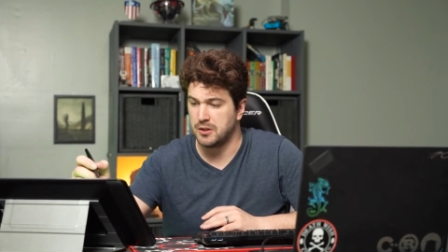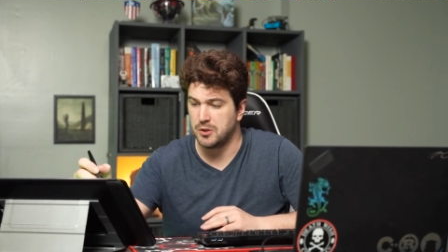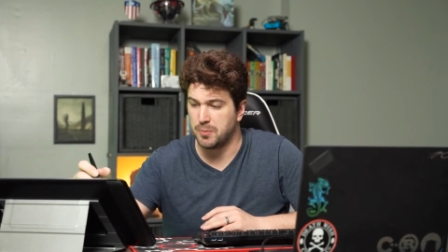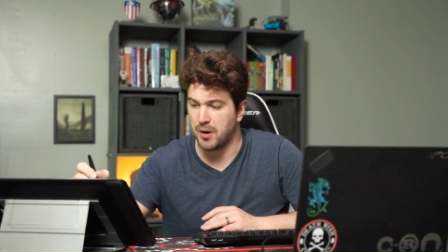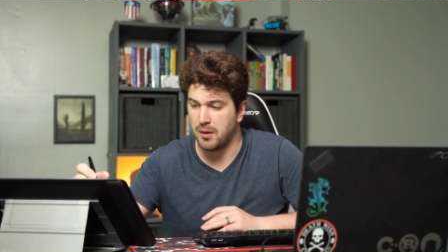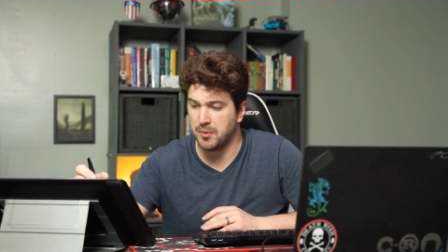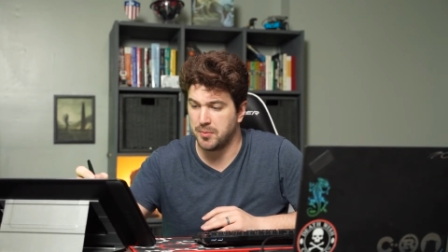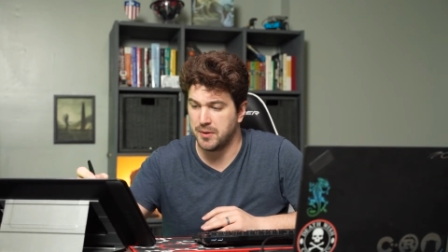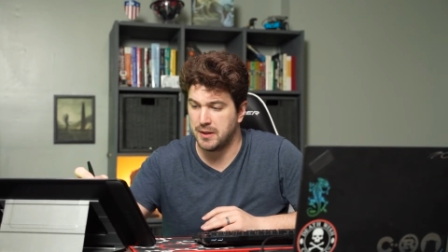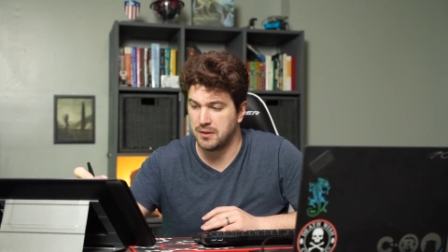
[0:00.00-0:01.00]
you
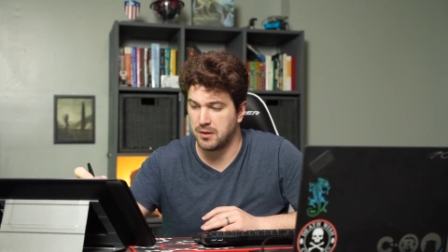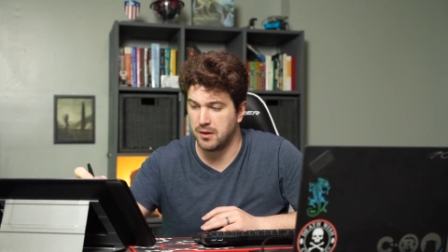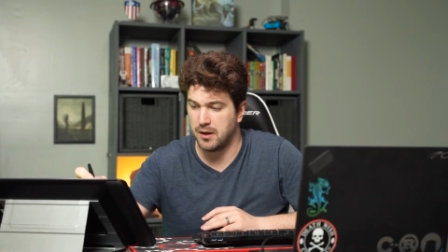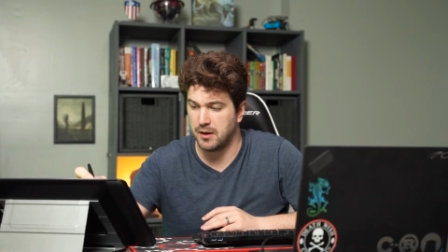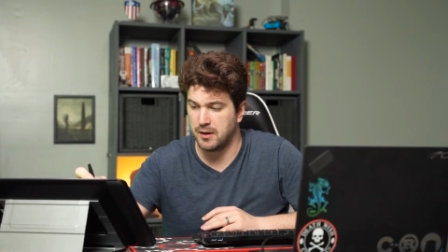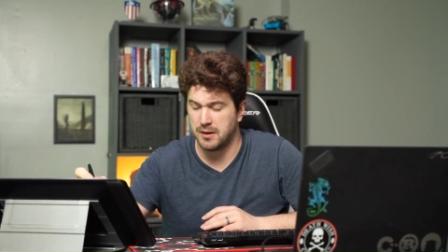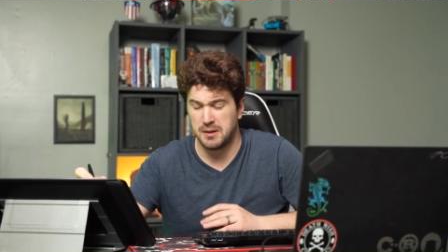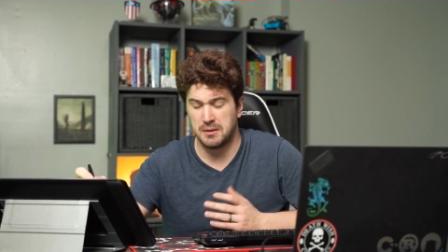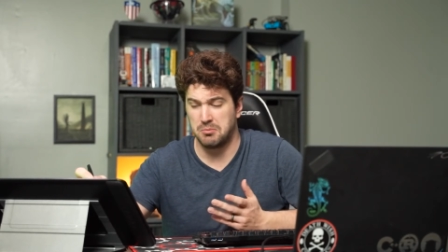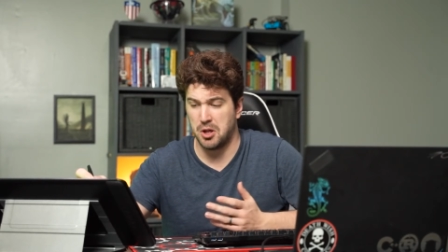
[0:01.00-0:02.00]
probably
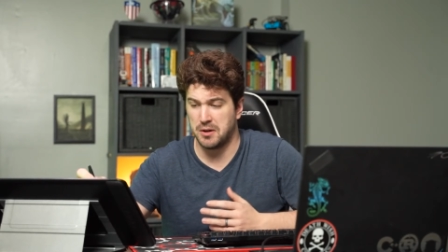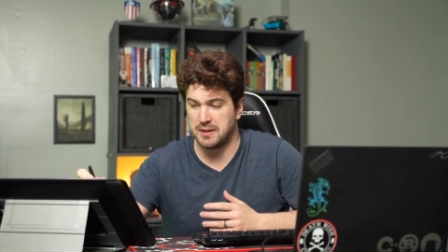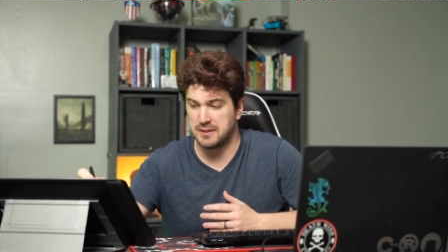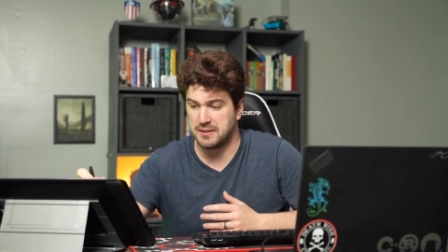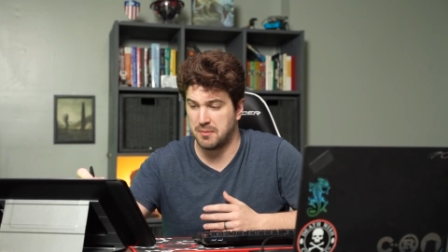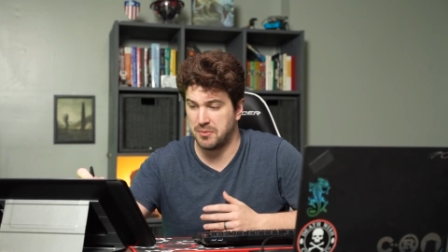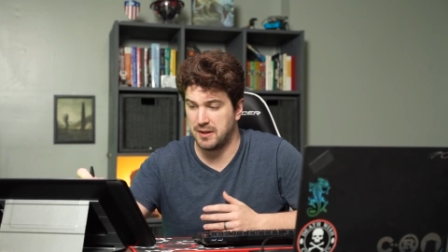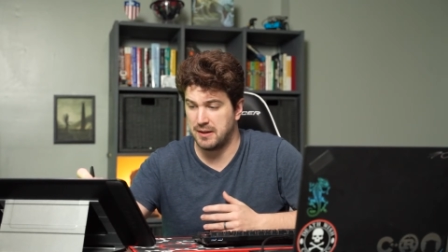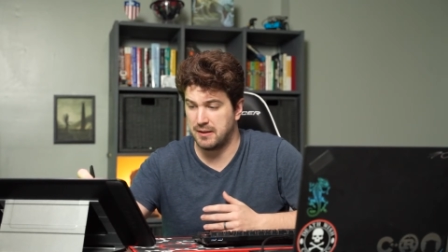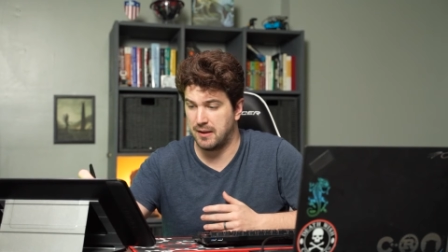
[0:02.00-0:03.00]
uh, log into
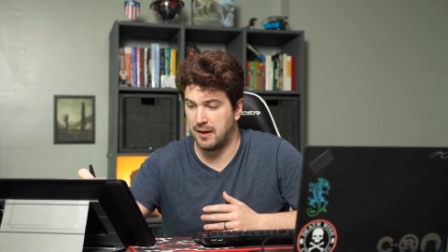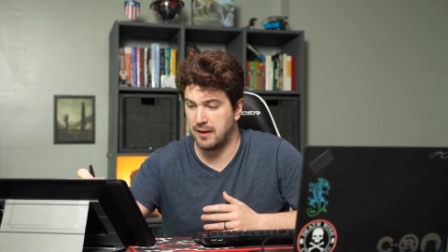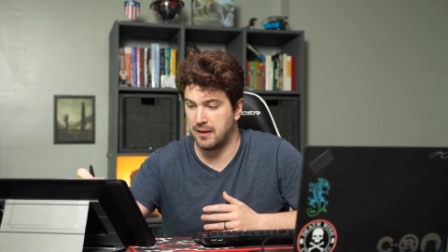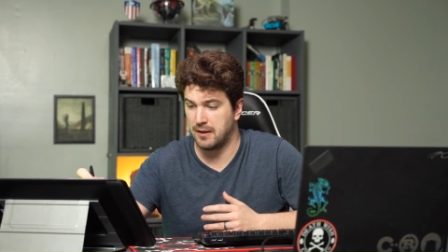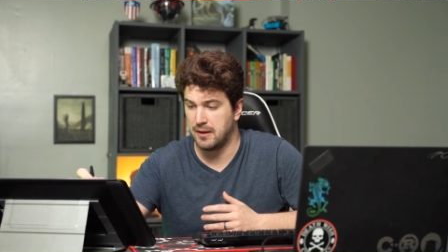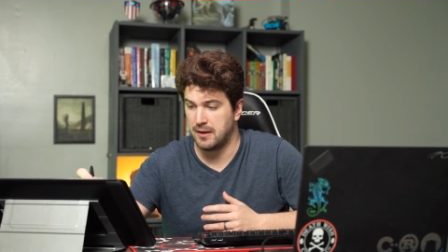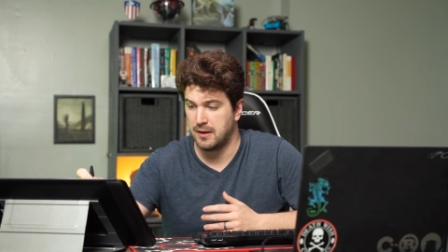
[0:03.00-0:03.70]
something like